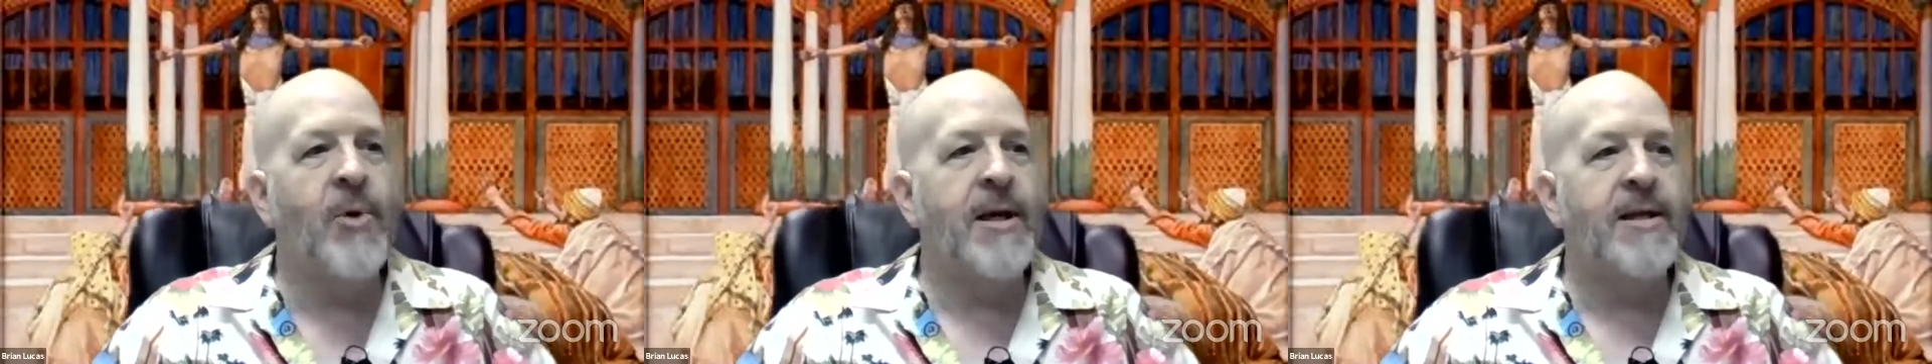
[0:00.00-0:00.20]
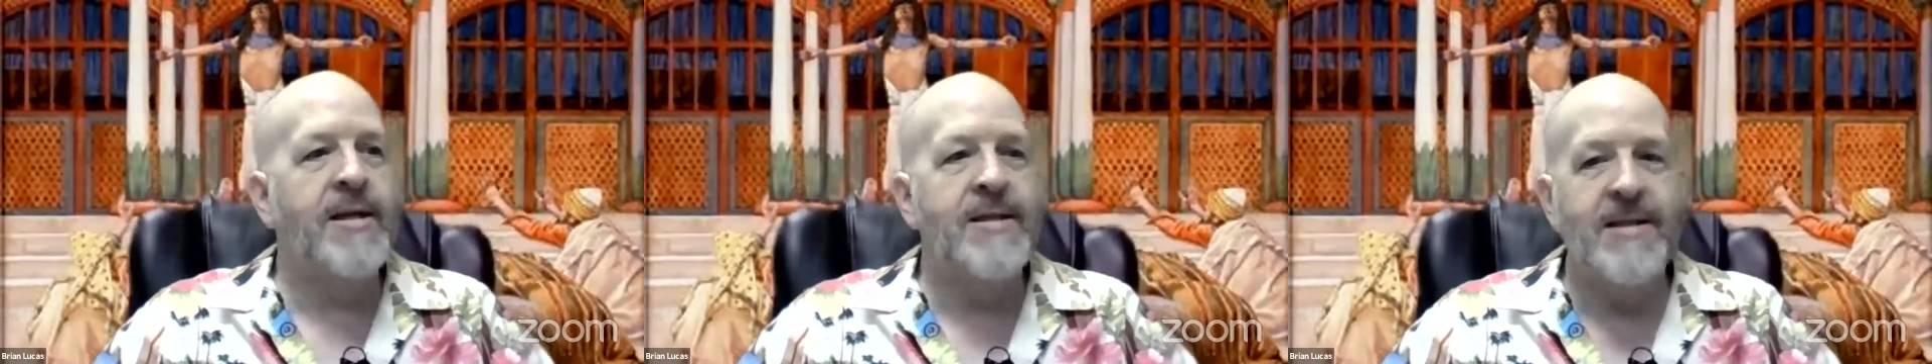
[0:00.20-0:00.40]

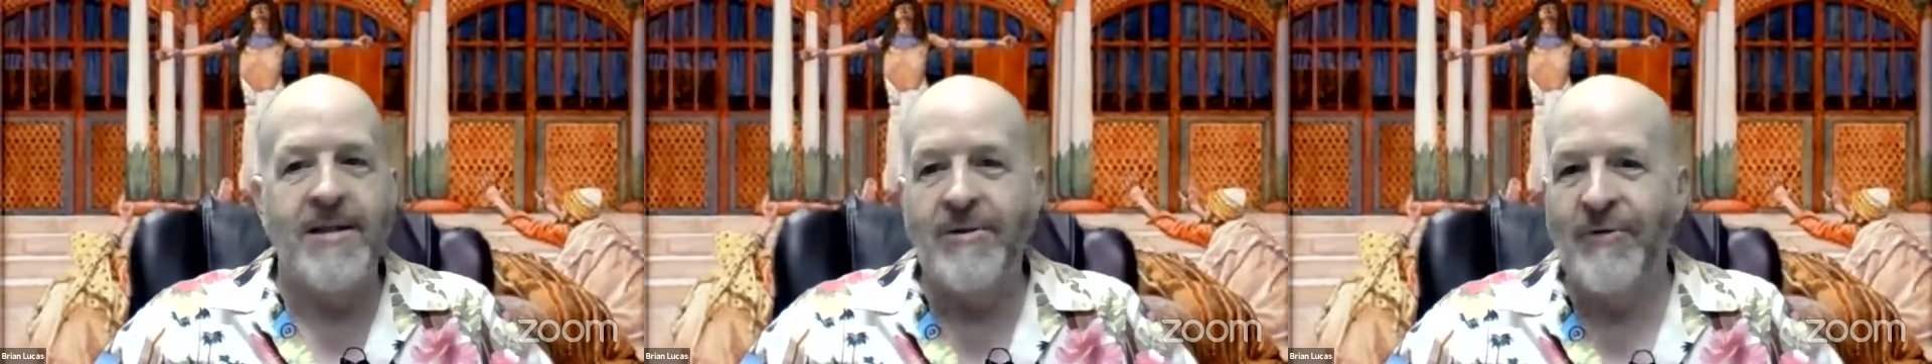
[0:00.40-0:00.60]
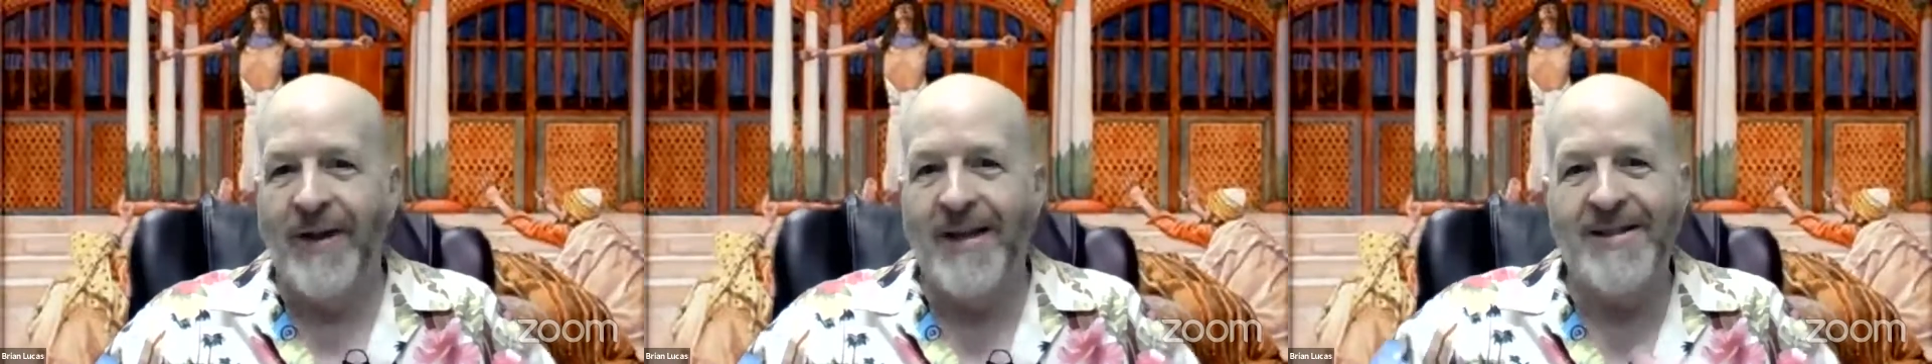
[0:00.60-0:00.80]
I can
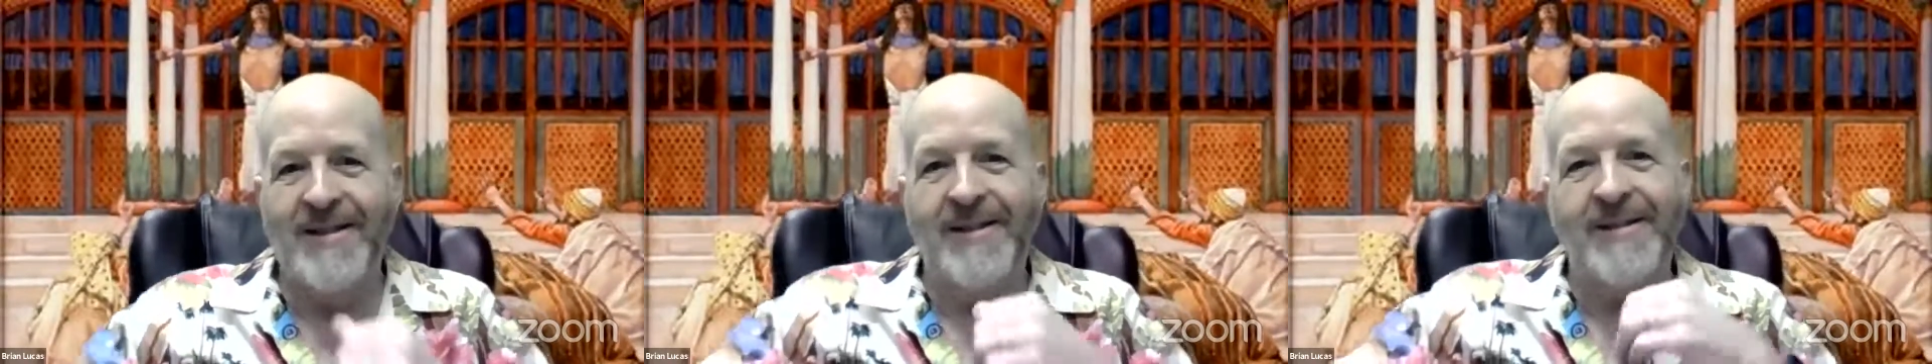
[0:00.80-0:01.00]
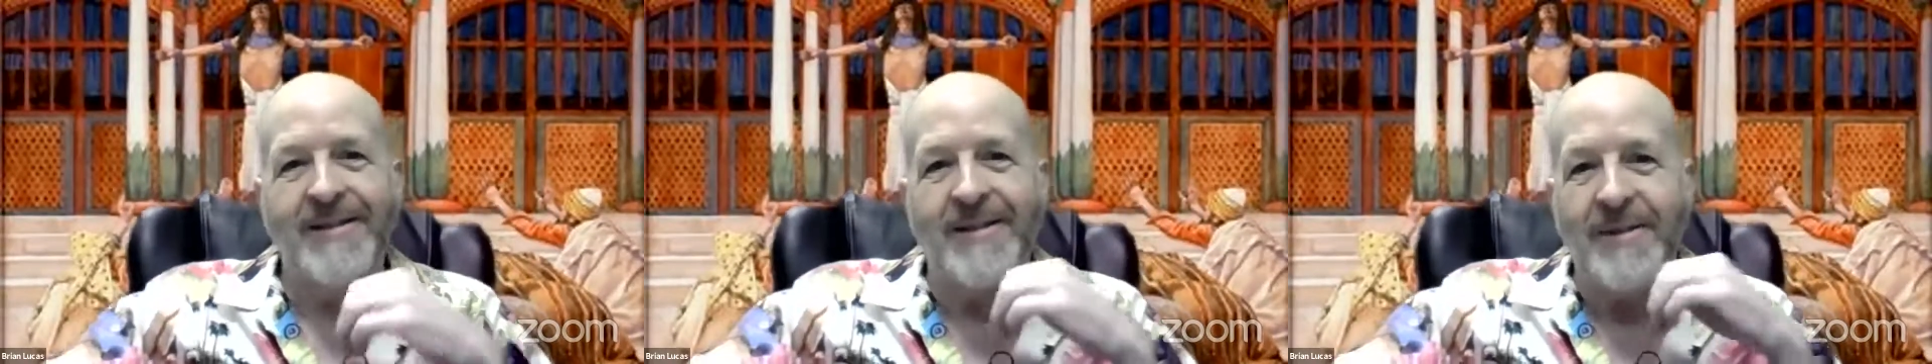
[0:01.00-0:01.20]
see
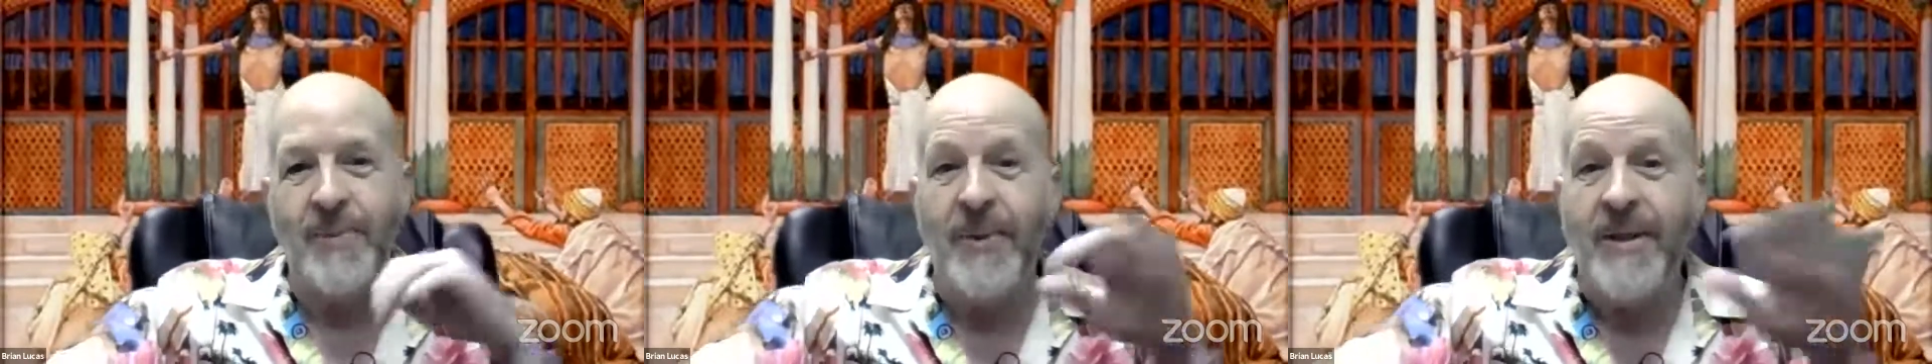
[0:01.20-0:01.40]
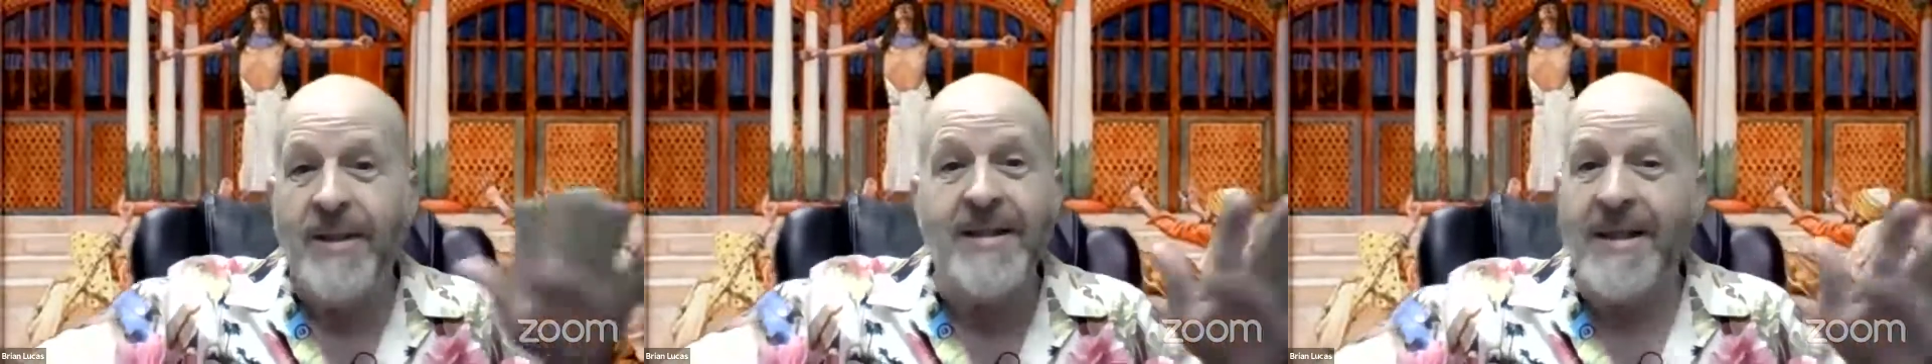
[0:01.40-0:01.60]
faces and
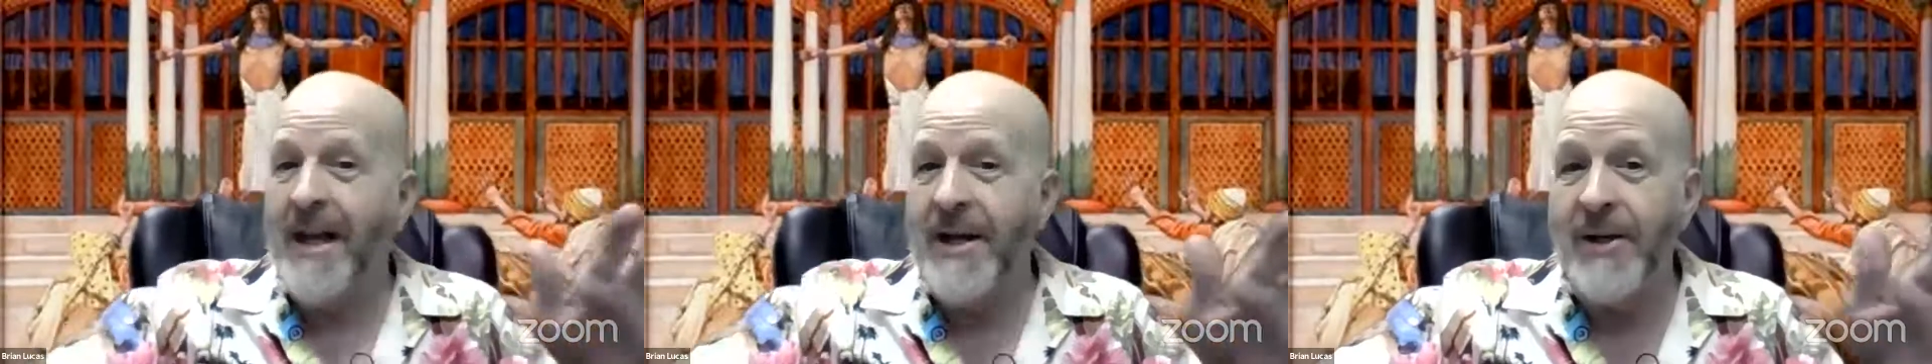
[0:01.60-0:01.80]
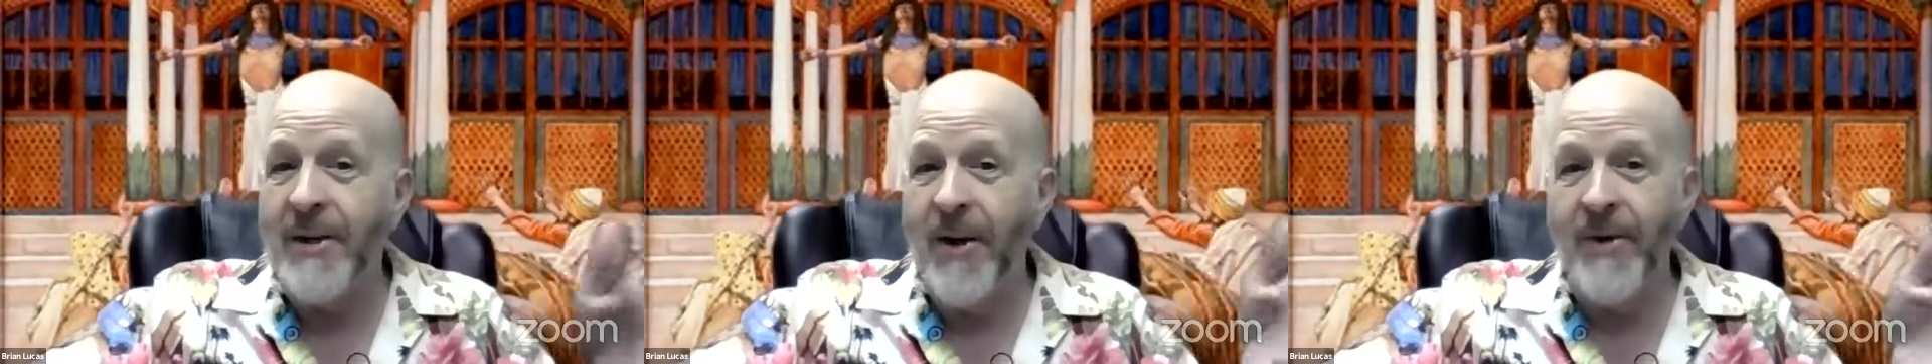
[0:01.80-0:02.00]
we can say
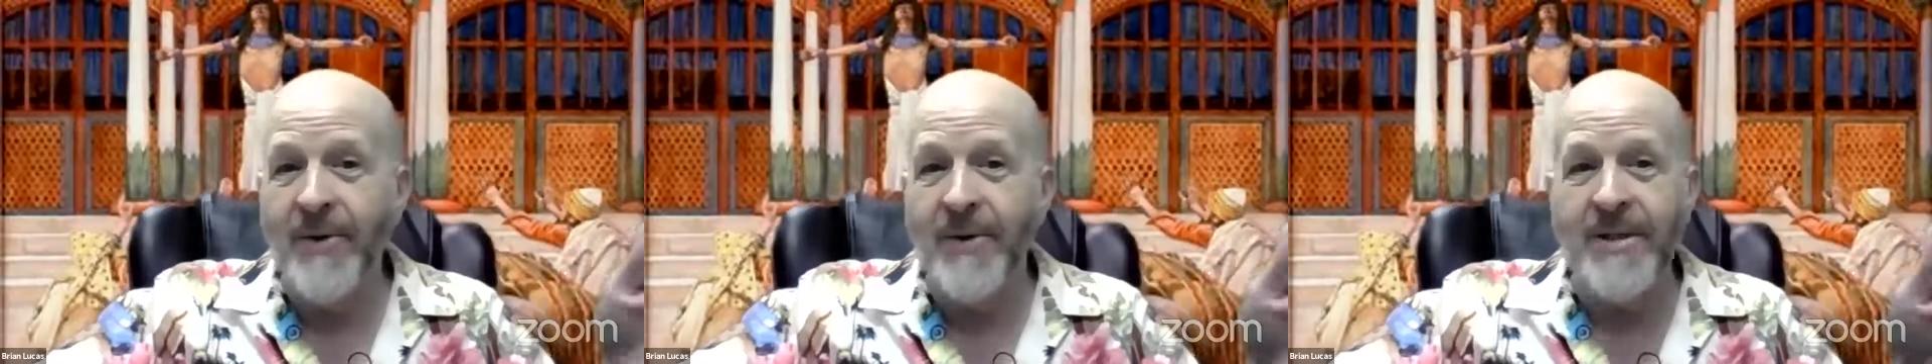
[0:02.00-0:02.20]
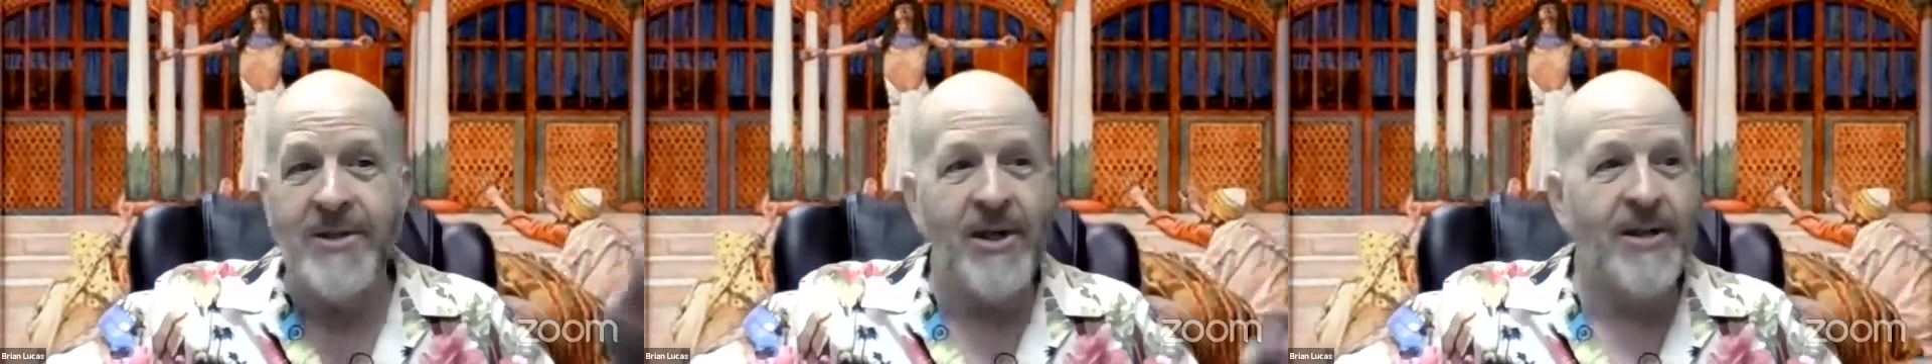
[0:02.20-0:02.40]
hello
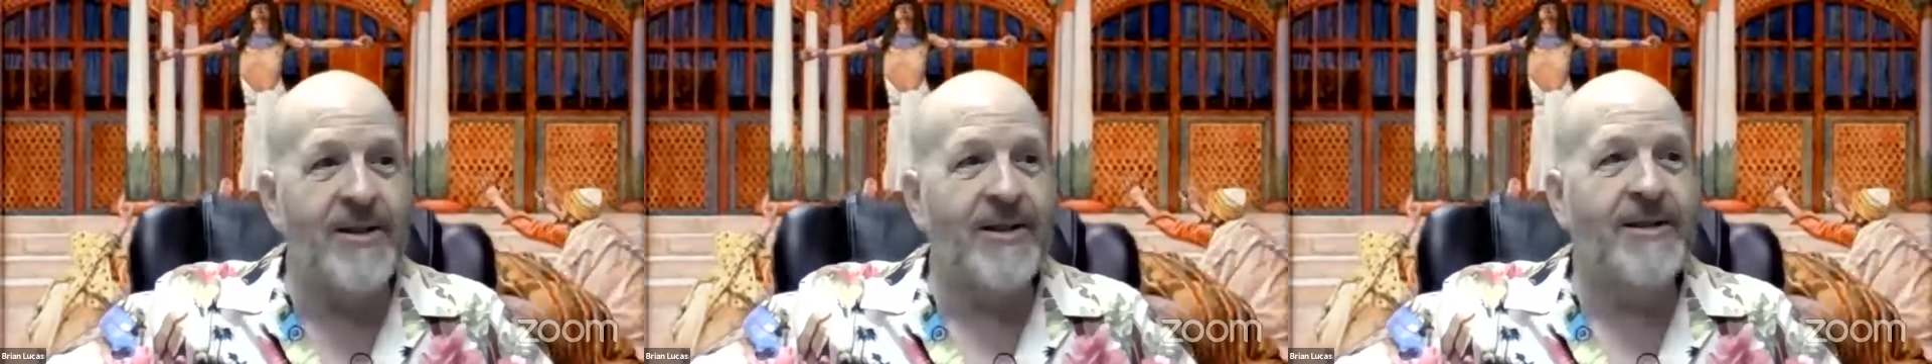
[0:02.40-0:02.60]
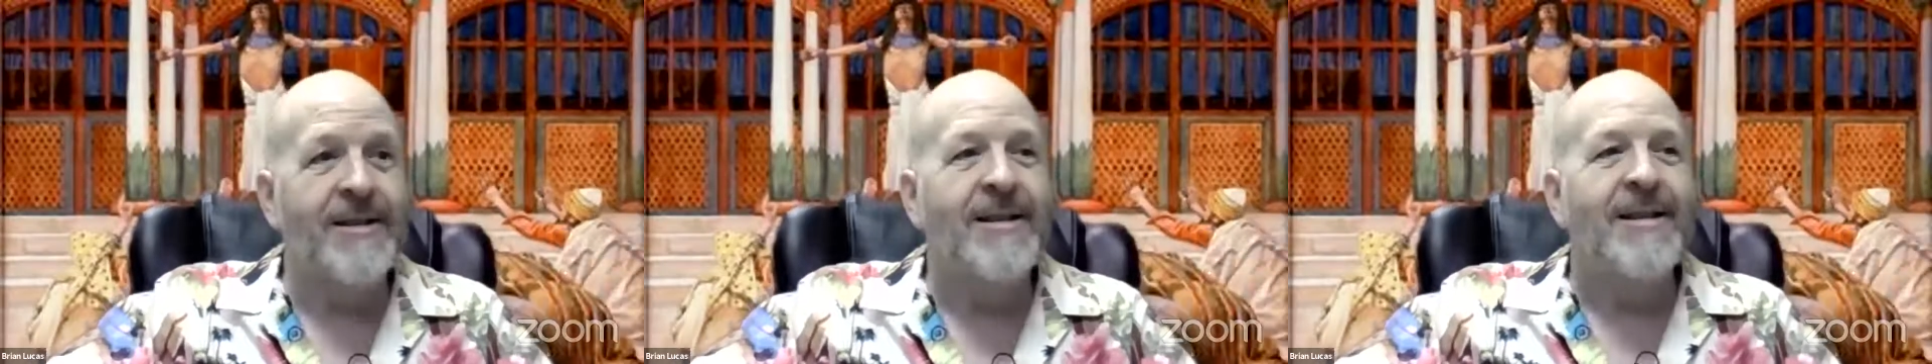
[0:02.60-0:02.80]
to each
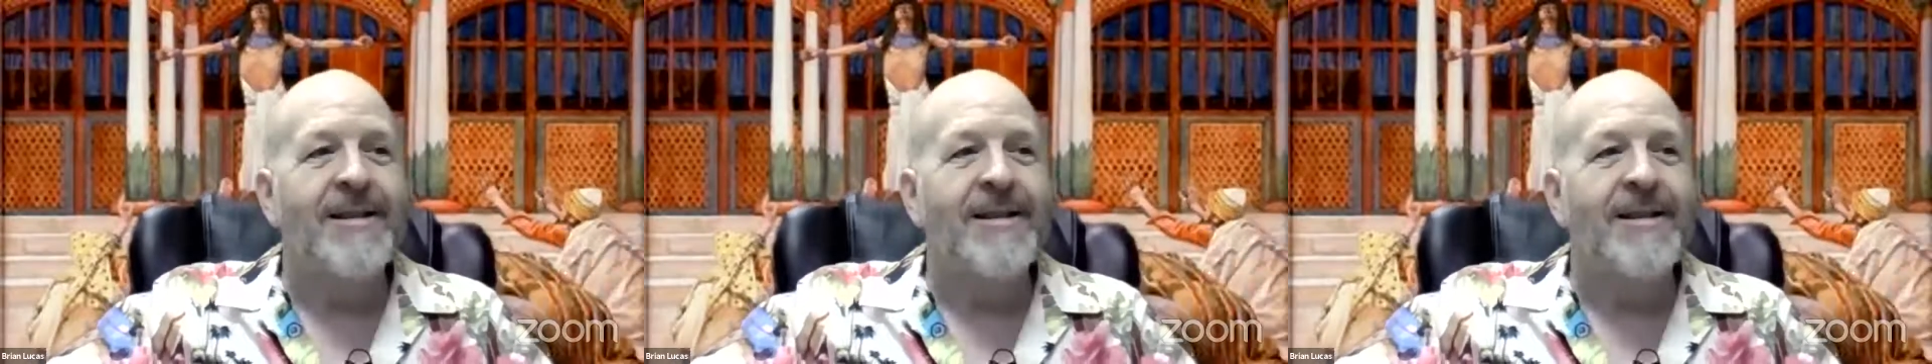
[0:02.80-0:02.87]
other.